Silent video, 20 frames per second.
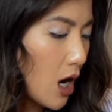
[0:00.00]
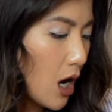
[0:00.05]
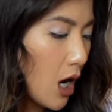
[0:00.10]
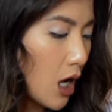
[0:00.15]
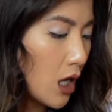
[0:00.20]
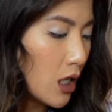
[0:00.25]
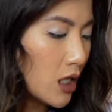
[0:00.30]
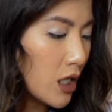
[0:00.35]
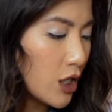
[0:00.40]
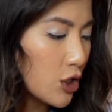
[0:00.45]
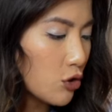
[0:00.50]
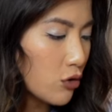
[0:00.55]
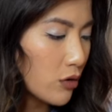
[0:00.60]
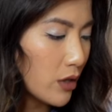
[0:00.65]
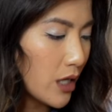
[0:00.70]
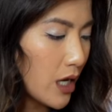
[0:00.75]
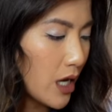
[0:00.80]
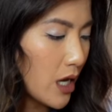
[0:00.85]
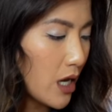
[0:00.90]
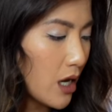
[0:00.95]
are
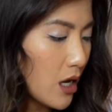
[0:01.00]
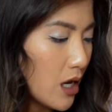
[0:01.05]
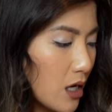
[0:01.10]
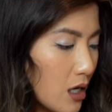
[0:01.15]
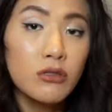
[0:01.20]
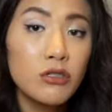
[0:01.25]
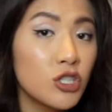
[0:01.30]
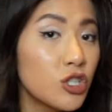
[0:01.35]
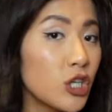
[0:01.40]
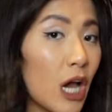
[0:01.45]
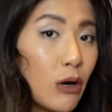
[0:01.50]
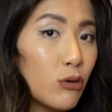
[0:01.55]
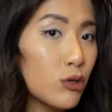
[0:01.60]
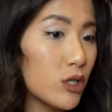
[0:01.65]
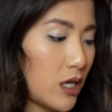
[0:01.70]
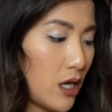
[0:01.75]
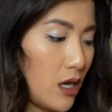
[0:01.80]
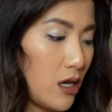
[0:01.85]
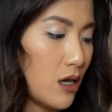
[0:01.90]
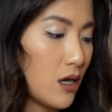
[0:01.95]
literally
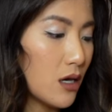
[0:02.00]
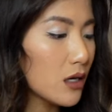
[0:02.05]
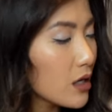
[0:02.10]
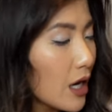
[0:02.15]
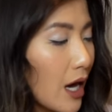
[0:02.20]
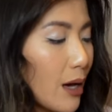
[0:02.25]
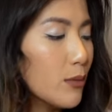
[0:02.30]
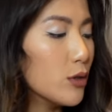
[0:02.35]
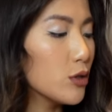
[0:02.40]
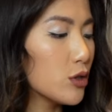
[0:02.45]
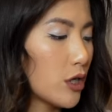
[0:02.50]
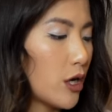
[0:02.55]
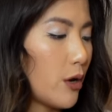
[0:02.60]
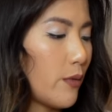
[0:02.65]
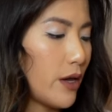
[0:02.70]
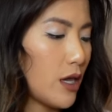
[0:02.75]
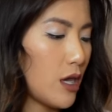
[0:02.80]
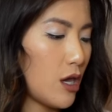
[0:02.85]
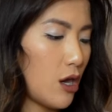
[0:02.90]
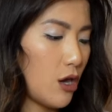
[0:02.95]
shouting camel toe
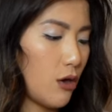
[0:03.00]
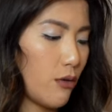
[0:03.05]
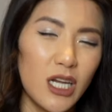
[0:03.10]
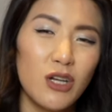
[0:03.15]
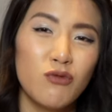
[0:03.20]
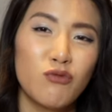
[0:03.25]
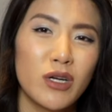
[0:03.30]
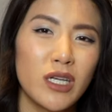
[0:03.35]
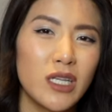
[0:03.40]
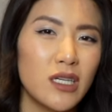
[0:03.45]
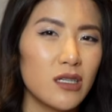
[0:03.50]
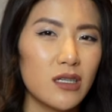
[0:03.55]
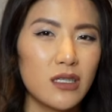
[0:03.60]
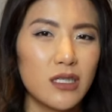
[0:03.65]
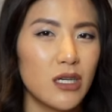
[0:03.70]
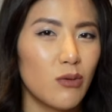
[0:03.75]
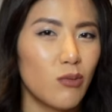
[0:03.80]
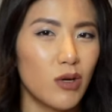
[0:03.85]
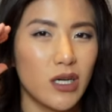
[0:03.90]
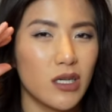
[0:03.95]
at you. It really does
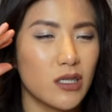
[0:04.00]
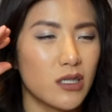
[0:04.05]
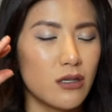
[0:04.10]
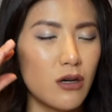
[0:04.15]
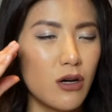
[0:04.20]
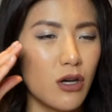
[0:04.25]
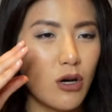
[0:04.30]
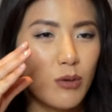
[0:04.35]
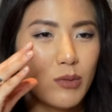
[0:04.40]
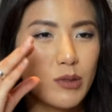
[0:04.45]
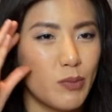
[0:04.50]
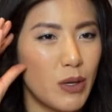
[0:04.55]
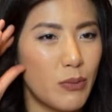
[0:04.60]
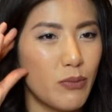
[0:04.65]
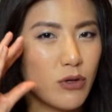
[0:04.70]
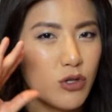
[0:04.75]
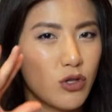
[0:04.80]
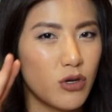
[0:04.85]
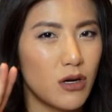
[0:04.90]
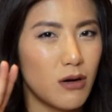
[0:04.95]
seem like a psyops.
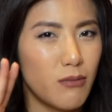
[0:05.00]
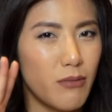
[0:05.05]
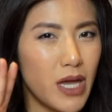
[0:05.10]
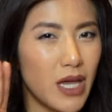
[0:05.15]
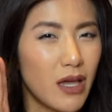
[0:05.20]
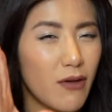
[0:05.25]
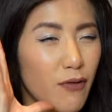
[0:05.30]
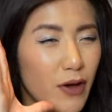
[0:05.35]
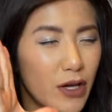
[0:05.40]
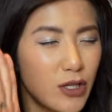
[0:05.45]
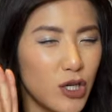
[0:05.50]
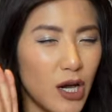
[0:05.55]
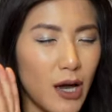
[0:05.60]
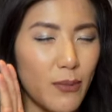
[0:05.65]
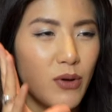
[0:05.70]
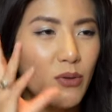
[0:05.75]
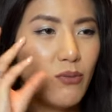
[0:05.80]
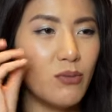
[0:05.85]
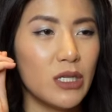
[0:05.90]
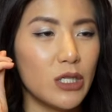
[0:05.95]
People are trying to make fetch
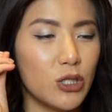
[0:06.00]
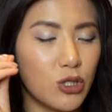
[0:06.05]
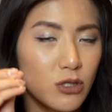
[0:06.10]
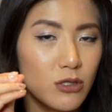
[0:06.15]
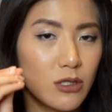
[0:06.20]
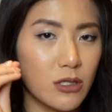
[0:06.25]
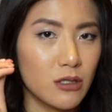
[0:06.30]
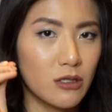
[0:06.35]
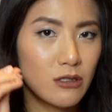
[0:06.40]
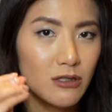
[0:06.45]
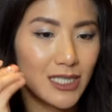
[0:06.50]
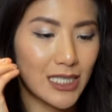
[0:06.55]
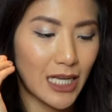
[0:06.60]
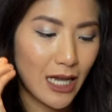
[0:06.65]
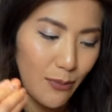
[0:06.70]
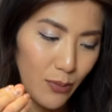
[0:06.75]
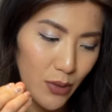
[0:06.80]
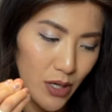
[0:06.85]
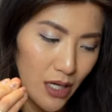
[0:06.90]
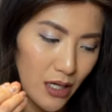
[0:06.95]
happen, but it's not
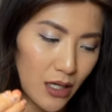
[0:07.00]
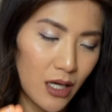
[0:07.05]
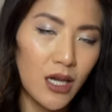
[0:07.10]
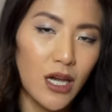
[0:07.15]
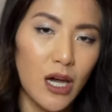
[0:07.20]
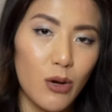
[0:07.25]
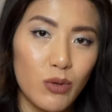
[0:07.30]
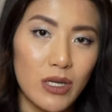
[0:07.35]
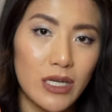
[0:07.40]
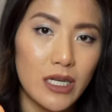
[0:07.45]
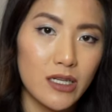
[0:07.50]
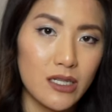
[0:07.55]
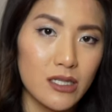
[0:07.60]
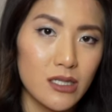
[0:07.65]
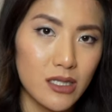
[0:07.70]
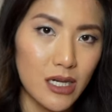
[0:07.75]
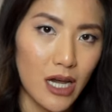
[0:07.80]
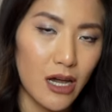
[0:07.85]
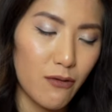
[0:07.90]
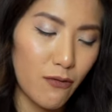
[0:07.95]
happening. And we need to
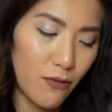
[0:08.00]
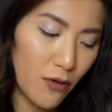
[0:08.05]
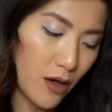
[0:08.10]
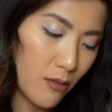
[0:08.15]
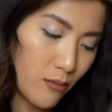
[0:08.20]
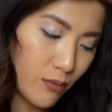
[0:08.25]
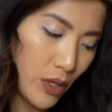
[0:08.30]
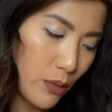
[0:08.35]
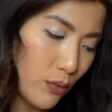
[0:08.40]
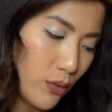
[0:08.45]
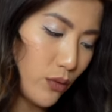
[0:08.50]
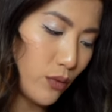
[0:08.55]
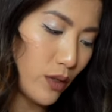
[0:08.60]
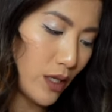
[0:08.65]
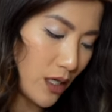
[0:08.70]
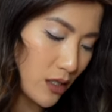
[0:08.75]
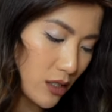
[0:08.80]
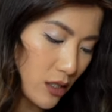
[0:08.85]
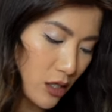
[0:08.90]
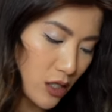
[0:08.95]
stand firm, people. We
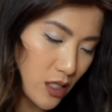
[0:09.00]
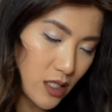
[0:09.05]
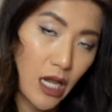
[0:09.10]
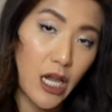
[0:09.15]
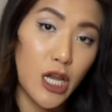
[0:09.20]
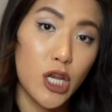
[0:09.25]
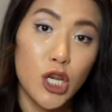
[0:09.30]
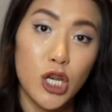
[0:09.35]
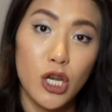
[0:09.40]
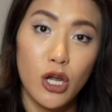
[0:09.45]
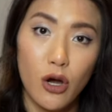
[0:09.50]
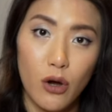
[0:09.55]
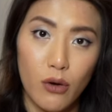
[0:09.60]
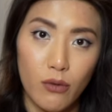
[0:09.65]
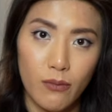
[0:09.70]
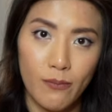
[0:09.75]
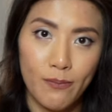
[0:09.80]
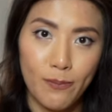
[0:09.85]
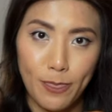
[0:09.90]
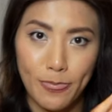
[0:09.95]
need to say
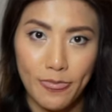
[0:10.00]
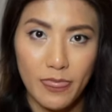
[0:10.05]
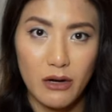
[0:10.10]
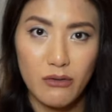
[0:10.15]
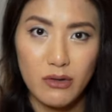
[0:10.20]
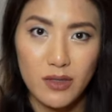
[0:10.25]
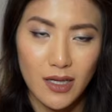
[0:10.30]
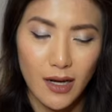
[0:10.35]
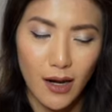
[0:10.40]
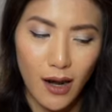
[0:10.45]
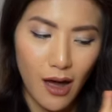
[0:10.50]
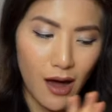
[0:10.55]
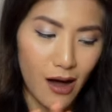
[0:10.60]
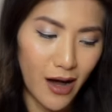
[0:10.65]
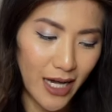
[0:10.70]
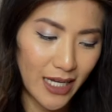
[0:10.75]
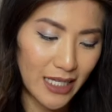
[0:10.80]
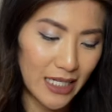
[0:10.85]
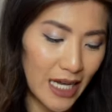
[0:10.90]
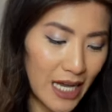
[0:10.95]
no. There is a
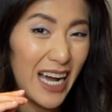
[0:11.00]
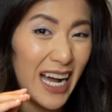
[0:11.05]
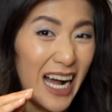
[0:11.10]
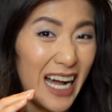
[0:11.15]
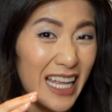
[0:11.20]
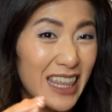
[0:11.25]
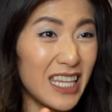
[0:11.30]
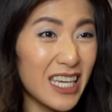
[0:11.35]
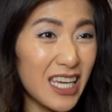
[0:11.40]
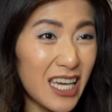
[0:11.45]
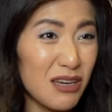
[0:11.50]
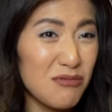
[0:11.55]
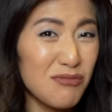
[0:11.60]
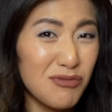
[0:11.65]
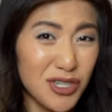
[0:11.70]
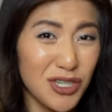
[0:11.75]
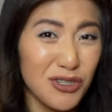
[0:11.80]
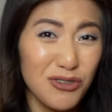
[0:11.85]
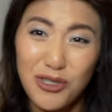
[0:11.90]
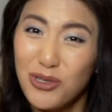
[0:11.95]
line, and the
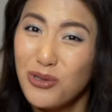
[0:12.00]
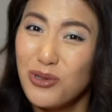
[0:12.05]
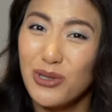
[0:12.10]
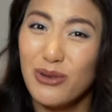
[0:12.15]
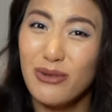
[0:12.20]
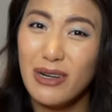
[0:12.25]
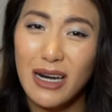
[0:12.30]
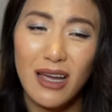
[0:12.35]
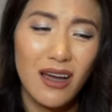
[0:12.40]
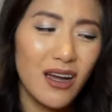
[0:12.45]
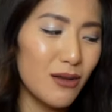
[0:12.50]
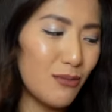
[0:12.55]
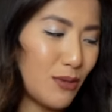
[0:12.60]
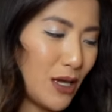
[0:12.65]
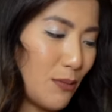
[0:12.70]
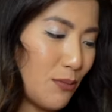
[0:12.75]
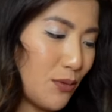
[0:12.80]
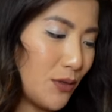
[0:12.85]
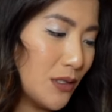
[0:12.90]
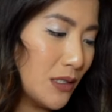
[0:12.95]
camel toe shoes are a line,
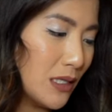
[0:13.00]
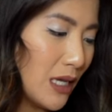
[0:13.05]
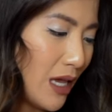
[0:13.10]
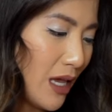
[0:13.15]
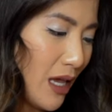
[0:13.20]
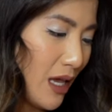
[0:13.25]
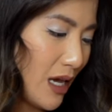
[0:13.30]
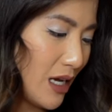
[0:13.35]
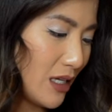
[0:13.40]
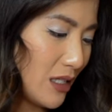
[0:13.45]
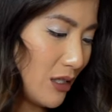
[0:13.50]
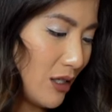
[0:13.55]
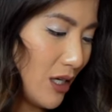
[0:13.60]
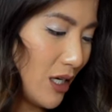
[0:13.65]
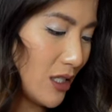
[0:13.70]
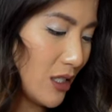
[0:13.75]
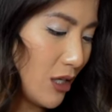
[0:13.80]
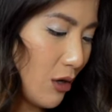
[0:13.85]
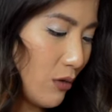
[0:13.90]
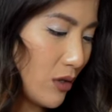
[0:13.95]
people. And so
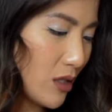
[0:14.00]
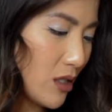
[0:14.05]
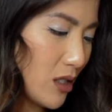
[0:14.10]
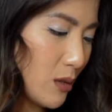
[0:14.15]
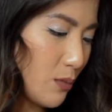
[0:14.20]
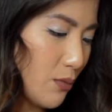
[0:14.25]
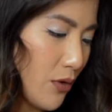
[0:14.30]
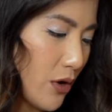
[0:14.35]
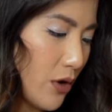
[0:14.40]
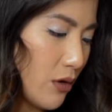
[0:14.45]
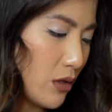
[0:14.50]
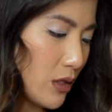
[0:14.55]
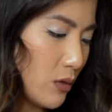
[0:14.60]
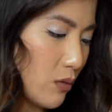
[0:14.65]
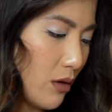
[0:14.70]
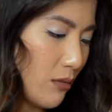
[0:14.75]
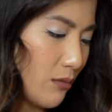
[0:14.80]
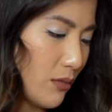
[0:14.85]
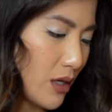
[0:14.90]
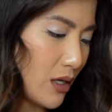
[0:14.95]
let's go into this brogues
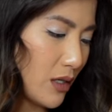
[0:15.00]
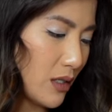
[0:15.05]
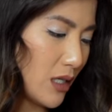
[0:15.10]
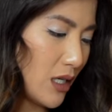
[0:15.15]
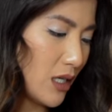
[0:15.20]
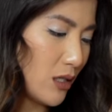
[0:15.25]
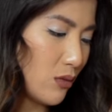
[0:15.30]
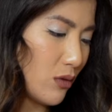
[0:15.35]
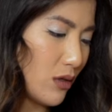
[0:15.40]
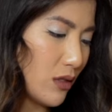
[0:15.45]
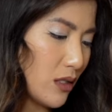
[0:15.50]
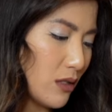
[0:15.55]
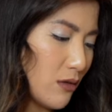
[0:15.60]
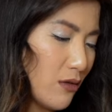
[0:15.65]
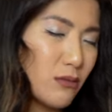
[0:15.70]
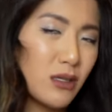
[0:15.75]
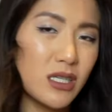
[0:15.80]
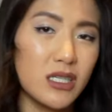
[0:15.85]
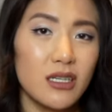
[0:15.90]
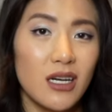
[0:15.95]
one, because these ones
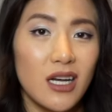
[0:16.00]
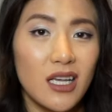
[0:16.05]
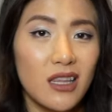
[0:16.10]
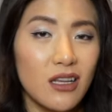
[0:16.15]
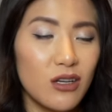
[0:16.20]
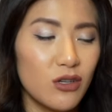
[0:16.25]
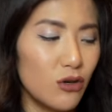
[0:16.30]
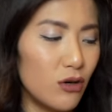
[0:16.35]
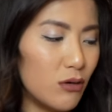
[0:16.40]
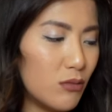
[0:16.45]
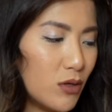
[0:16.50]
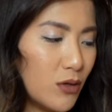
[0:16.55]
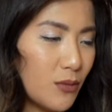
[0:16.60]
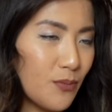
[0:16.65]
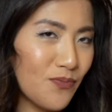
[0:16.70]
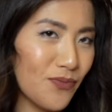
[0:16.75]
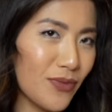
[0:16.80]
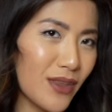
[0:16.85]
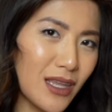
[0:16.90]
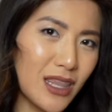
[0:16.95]
from the side look
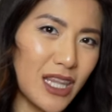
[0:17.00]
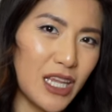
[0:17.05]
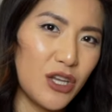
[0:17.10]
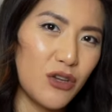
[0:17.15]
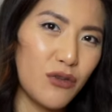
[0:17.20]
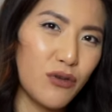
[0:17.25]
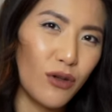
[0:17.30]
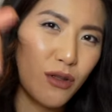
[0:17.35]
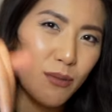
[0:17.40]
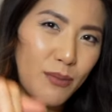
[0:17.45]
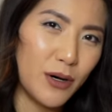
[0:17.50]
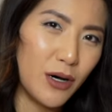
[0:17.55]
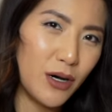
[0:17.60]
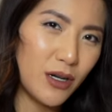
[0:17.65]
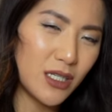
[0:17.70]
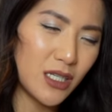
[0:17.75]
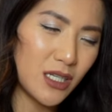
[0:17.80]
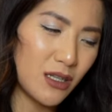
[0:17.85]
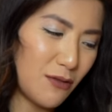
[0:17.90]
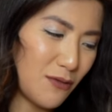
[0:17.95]
normal, then you've got the
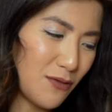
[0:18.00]
party in the